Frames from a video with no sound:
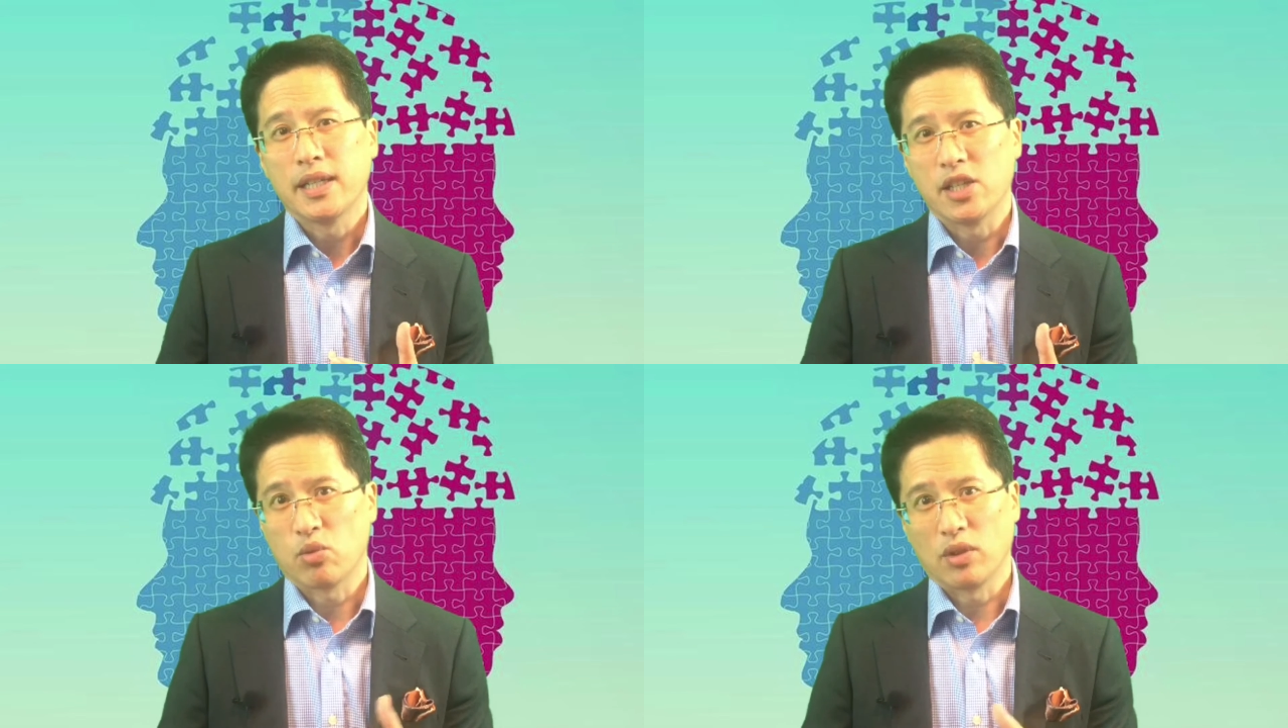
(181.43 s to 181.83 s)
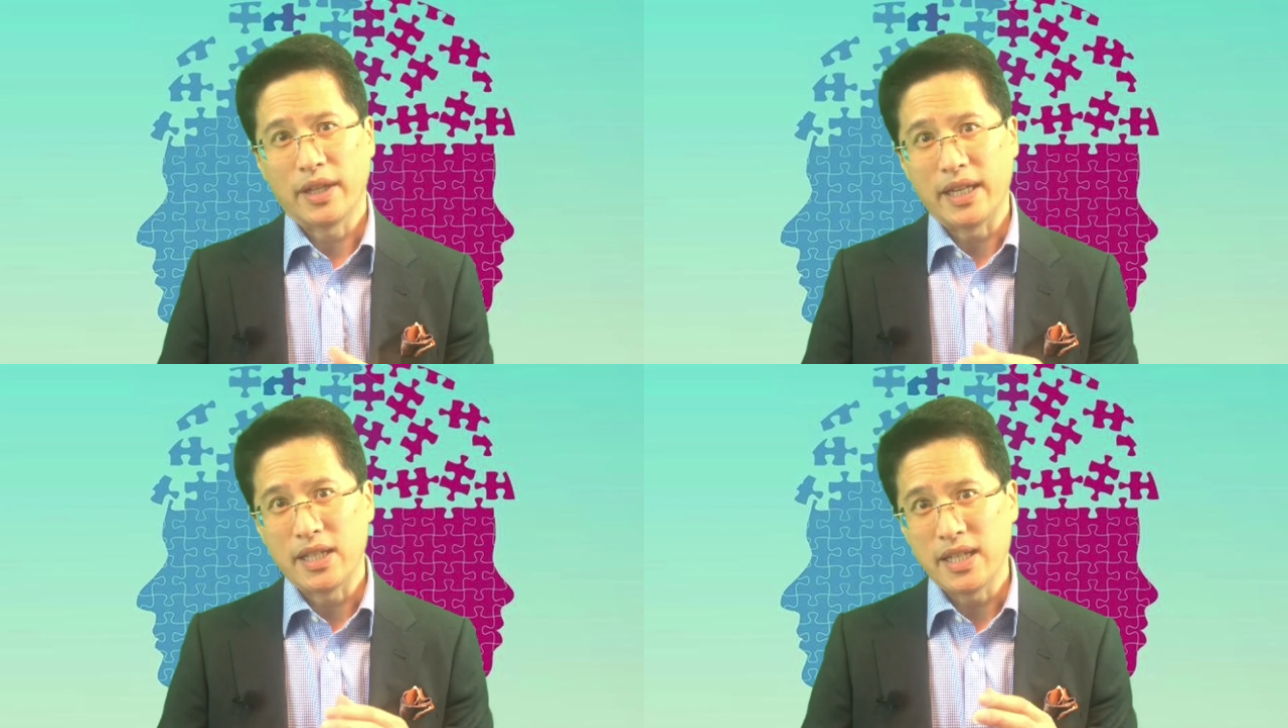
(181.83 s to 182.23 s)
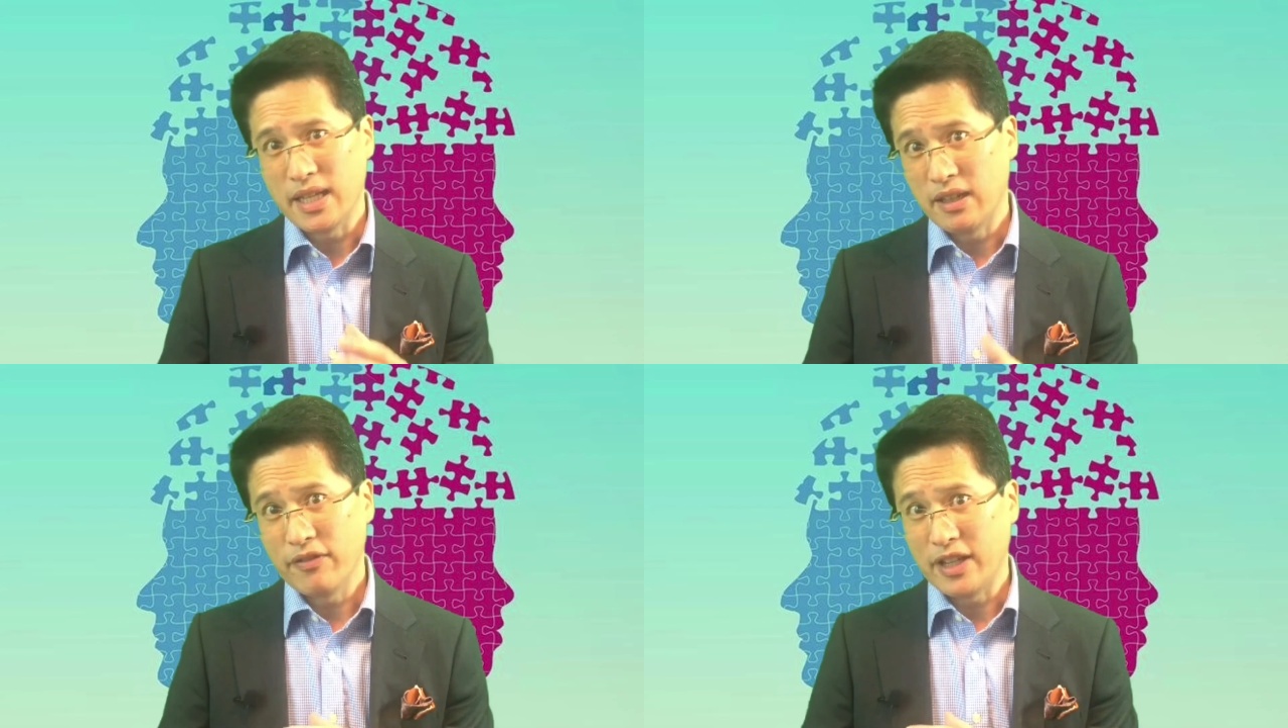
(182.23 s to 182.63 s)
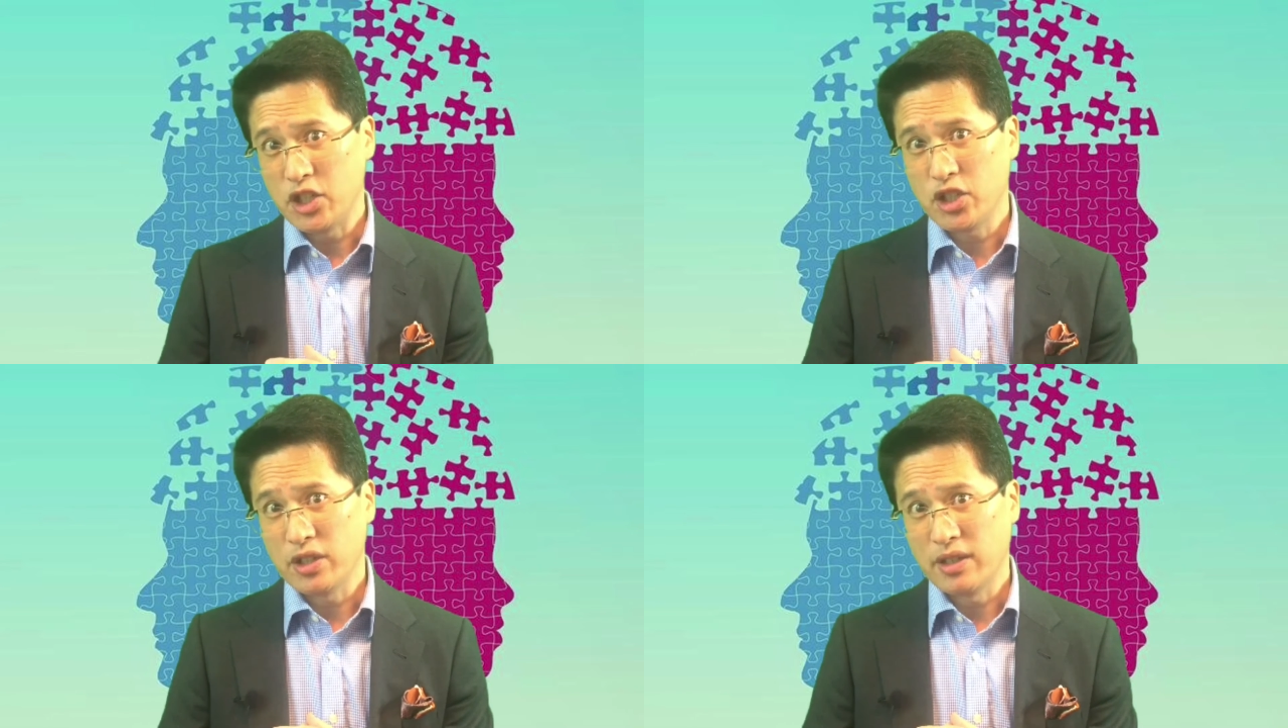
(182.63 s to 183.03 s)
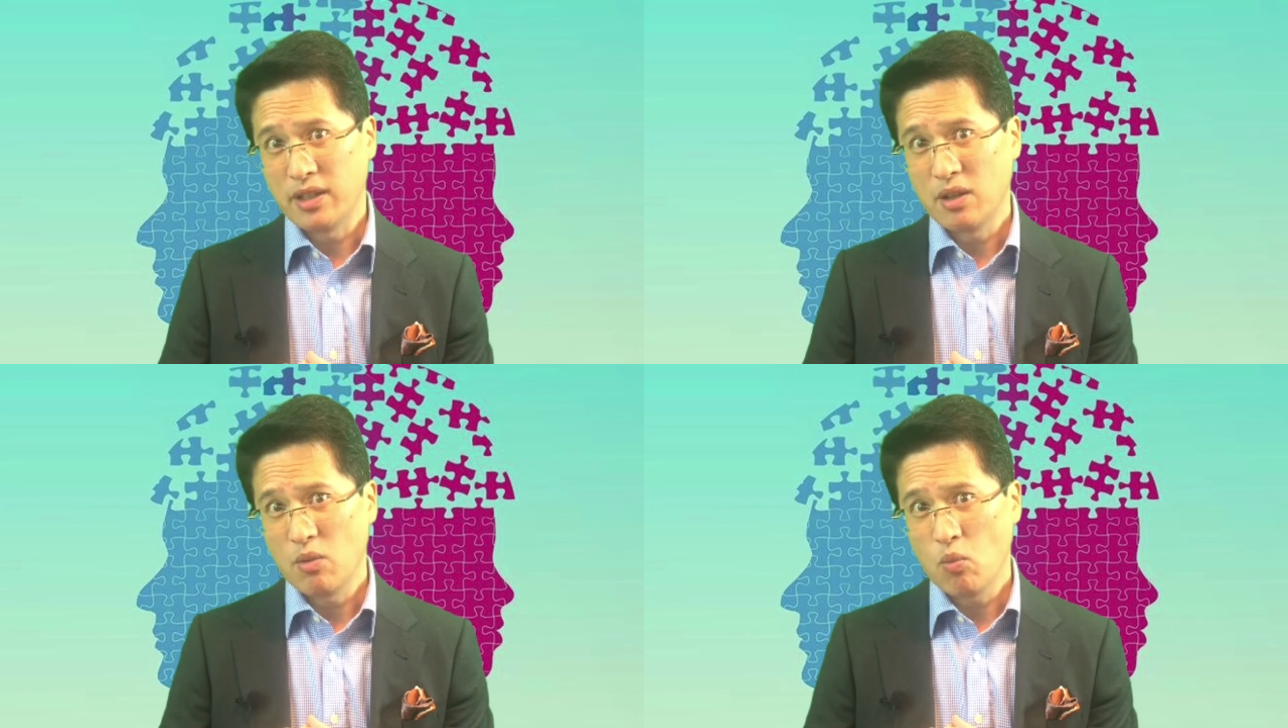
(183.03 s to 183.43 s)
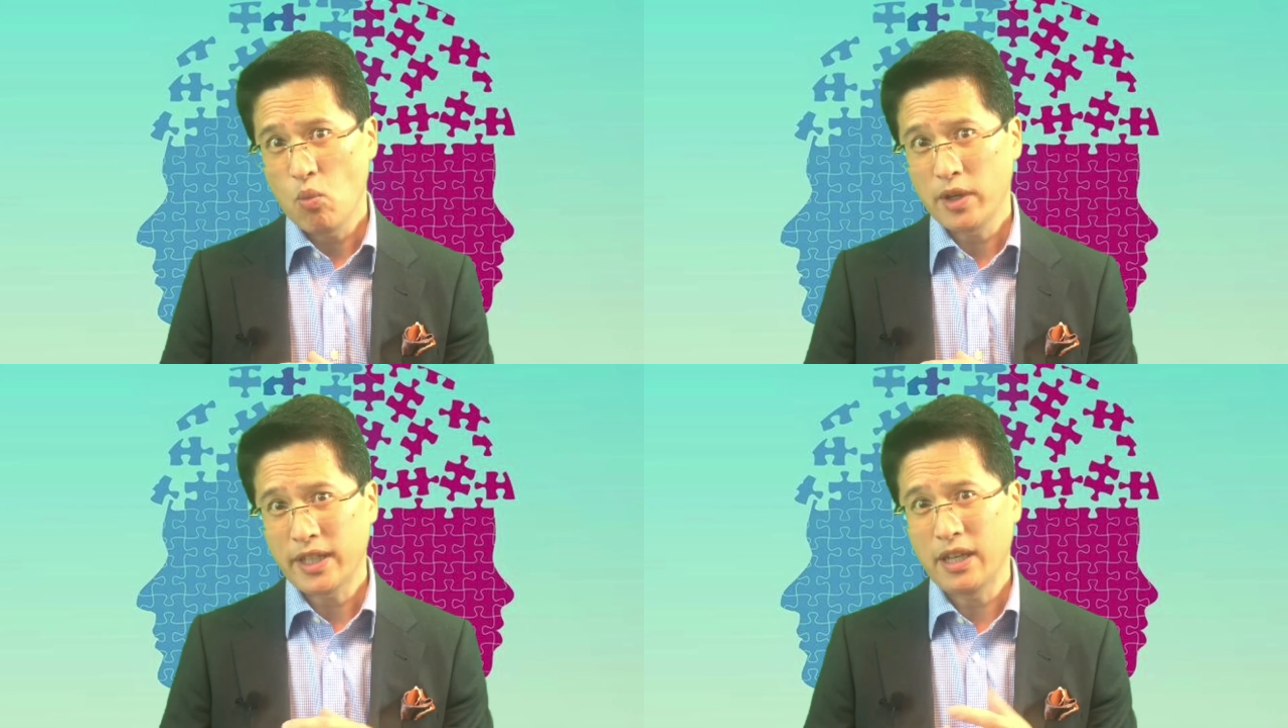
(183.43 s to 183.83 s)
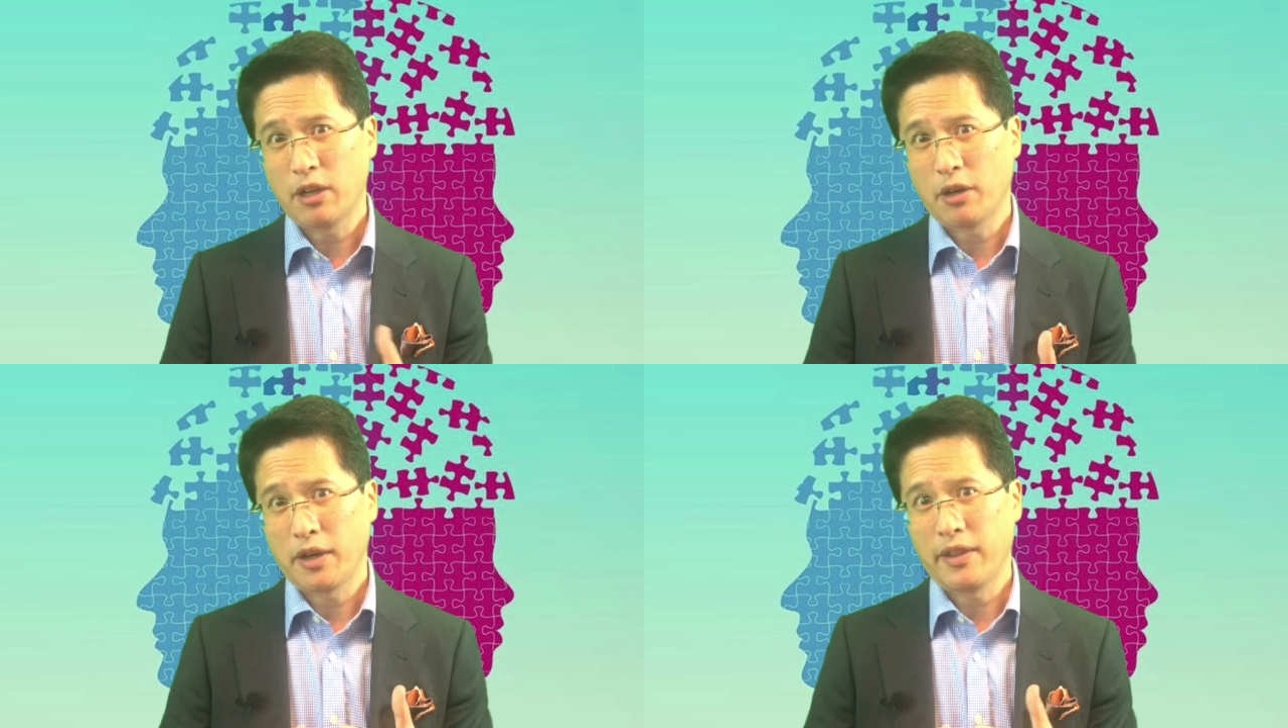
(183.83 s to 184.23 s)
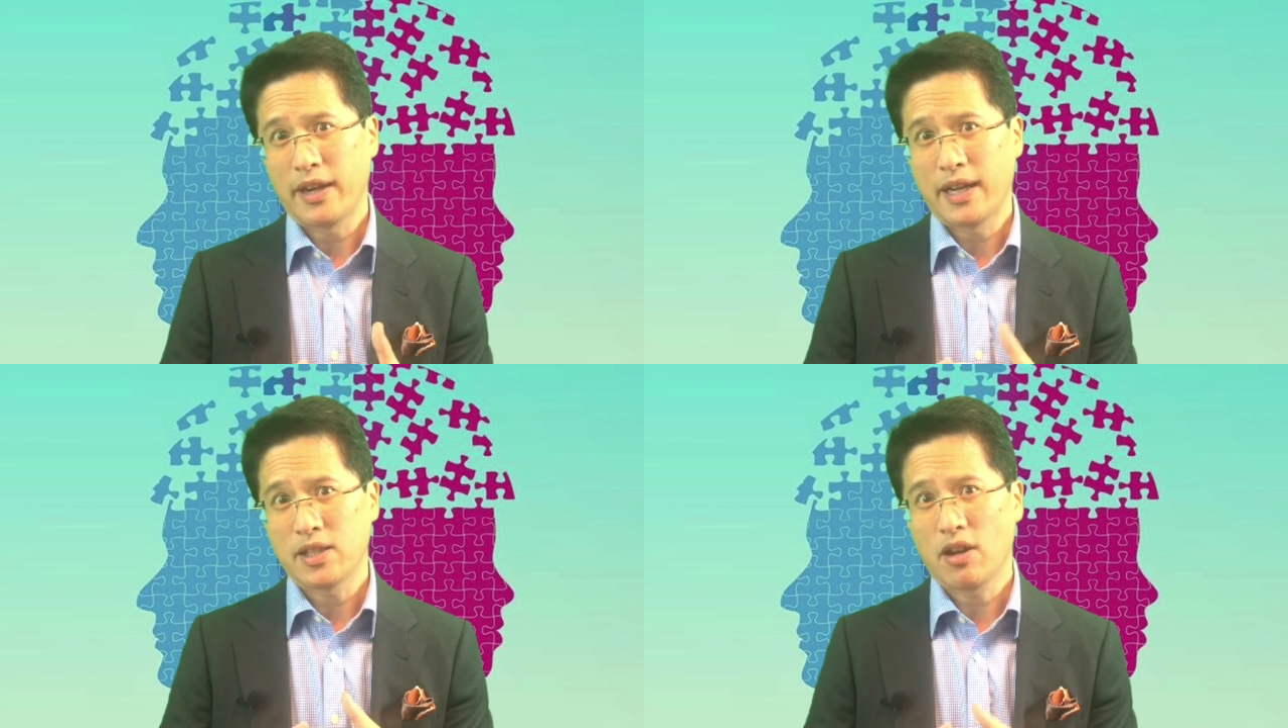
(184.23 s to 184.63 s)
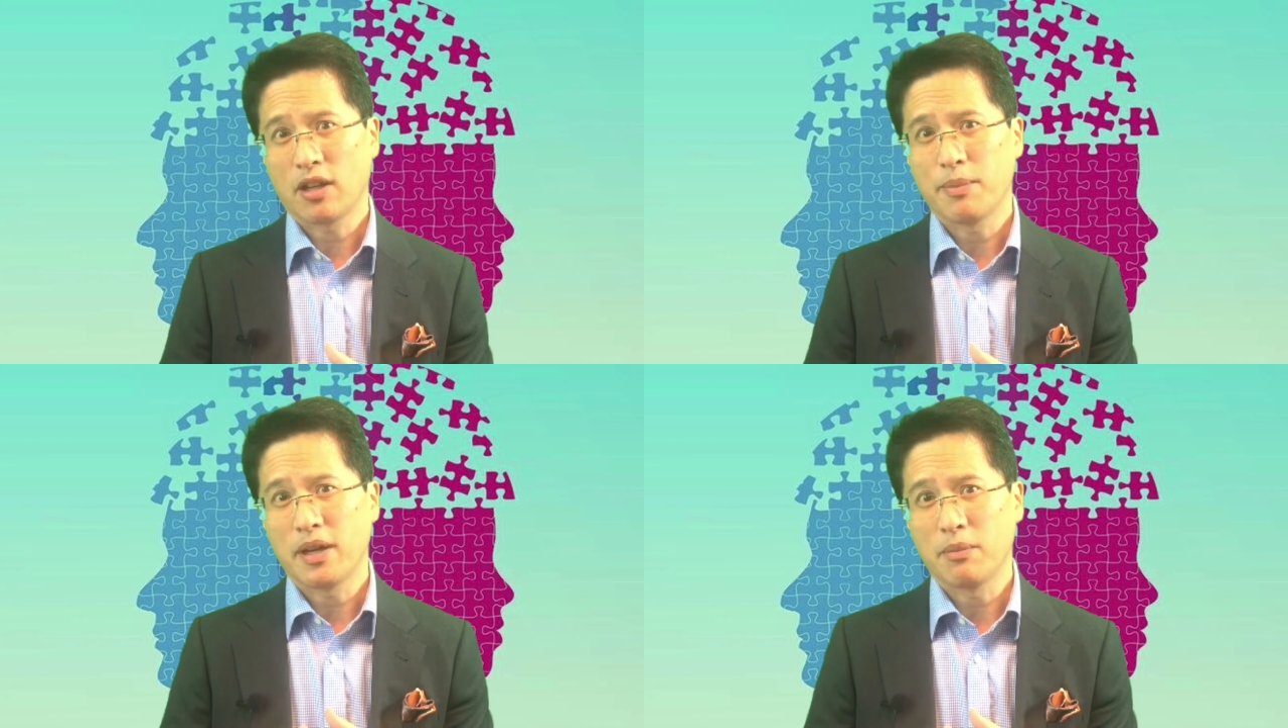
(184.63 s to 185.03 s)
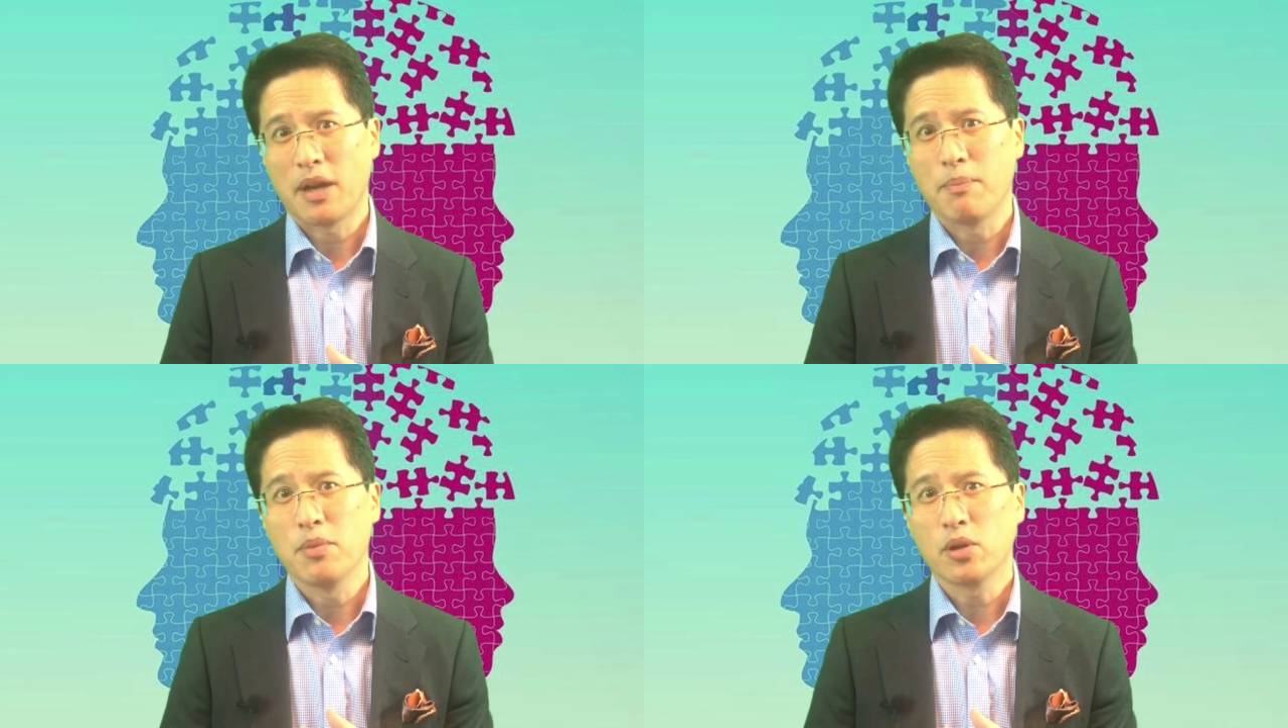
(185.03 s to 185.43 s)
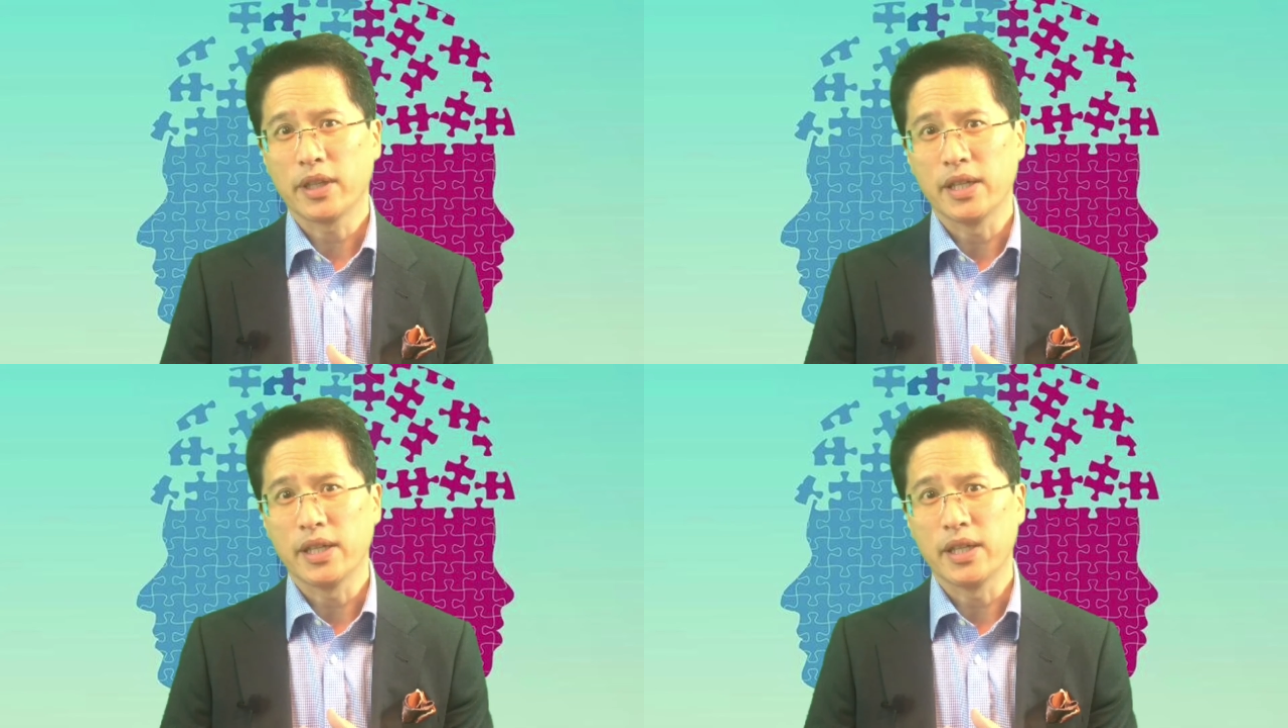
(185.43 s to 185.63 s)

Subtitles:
is related to innovation. One key area that I talk about in my book